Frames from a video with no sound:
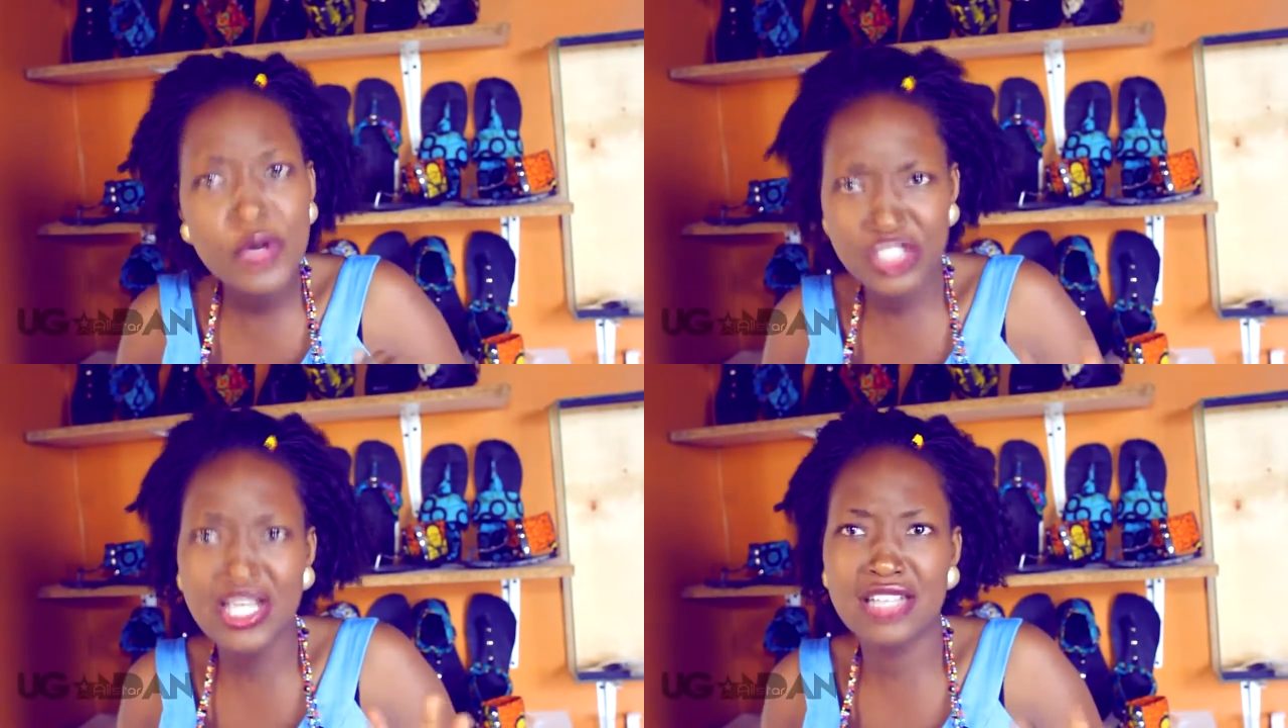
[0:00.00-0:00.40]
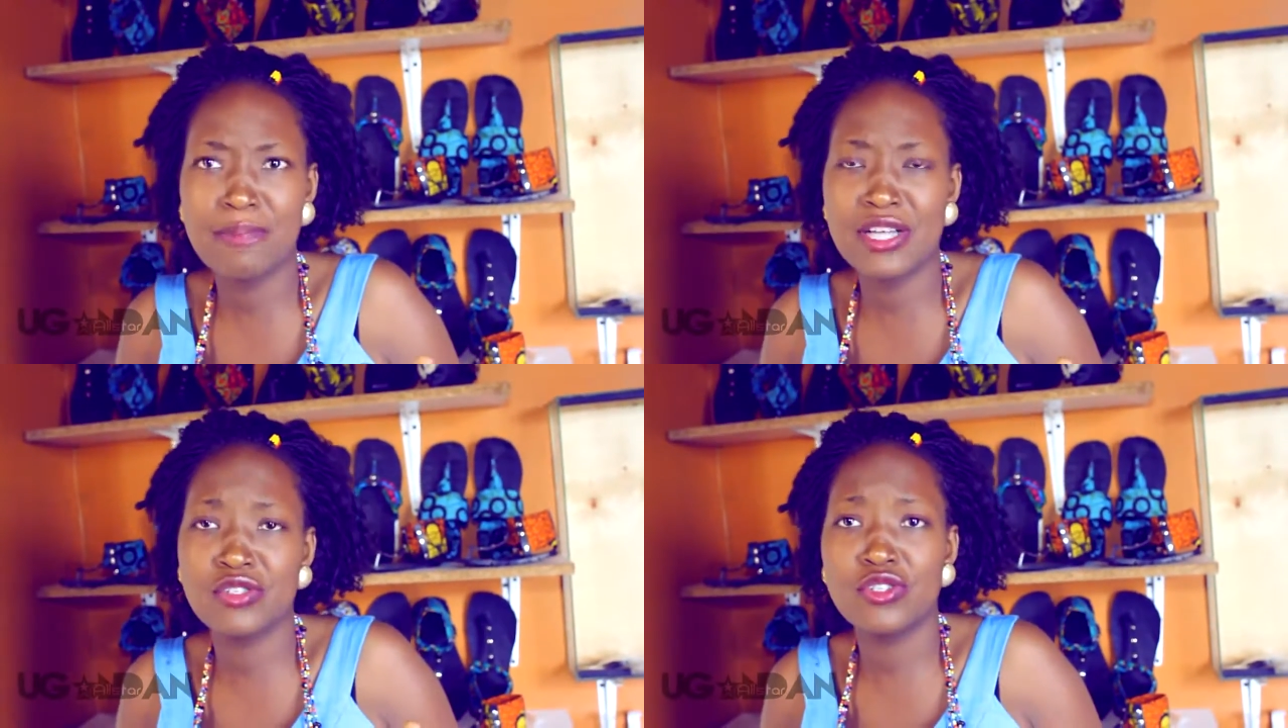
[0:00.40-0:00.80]
Push
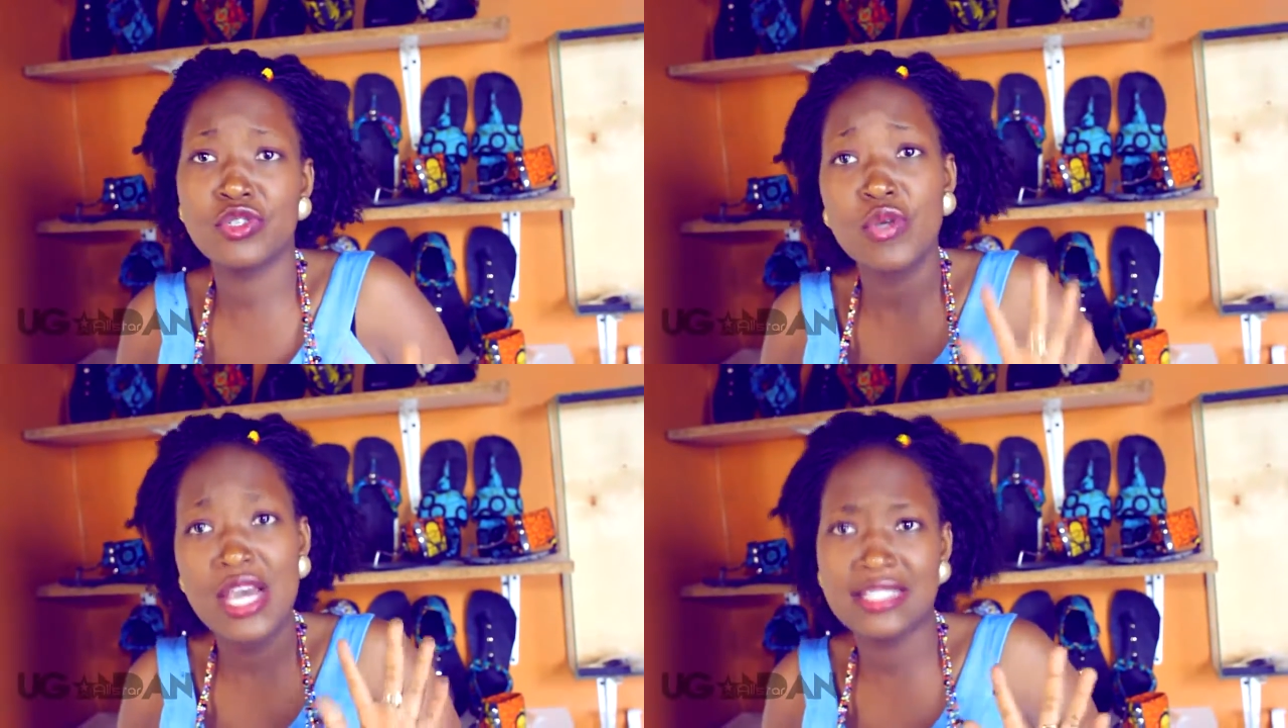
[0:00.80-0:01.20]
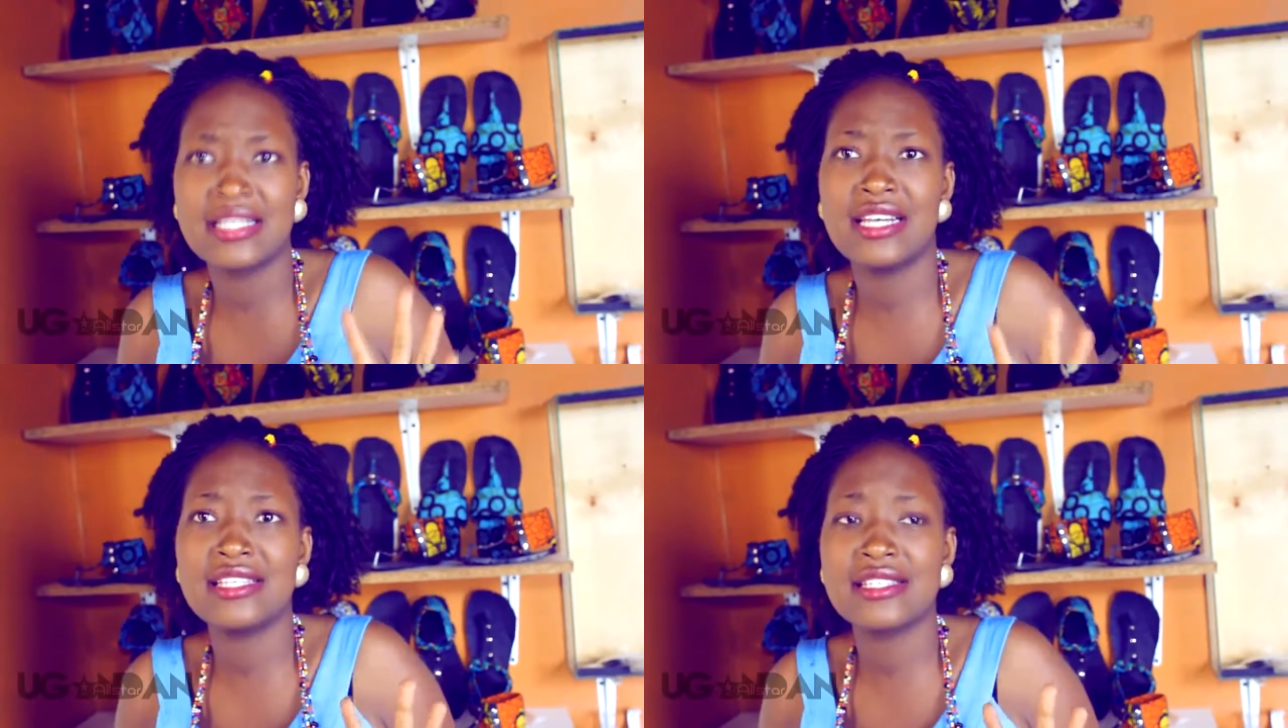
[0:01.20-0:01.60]
that person to
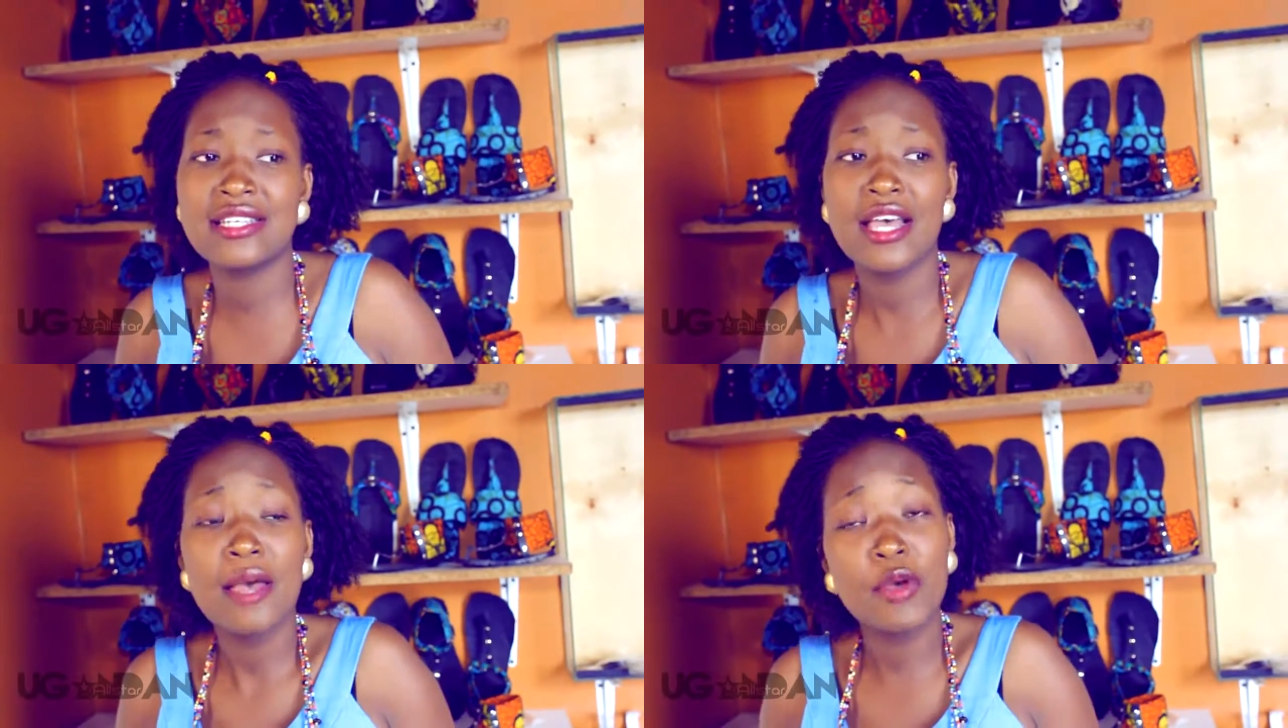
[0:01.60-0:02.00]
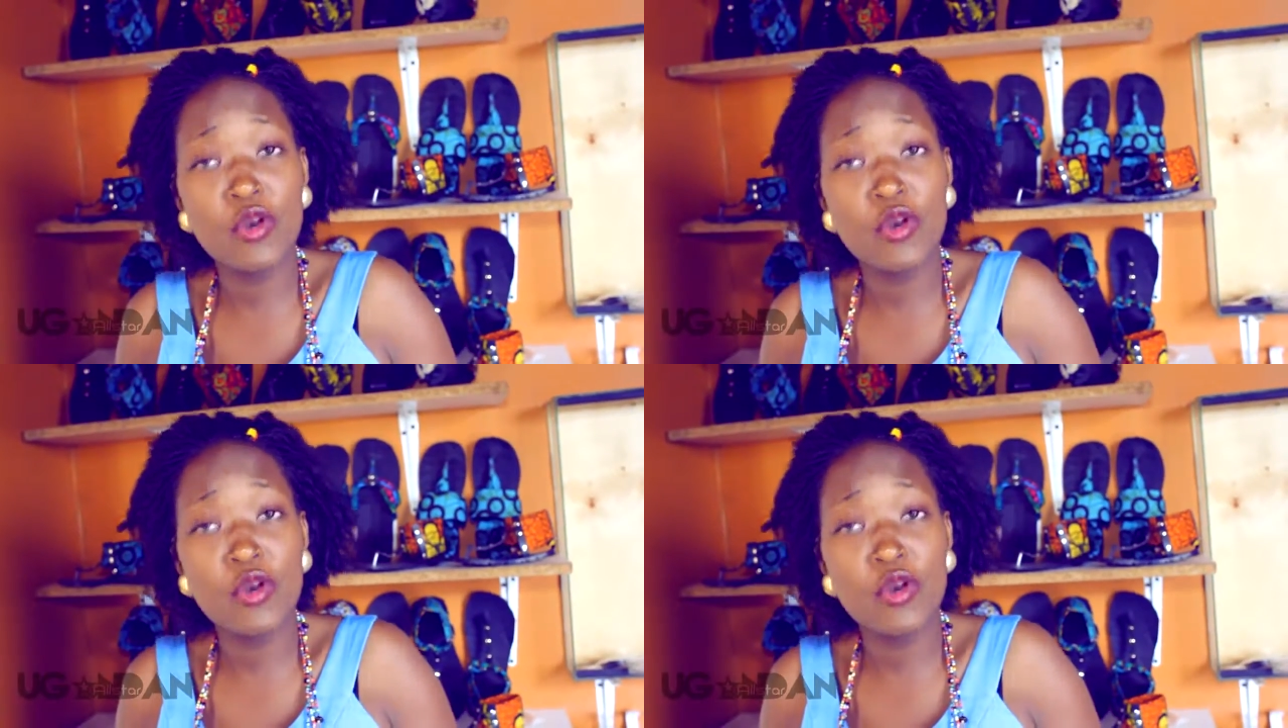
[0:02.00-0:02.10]
excellency.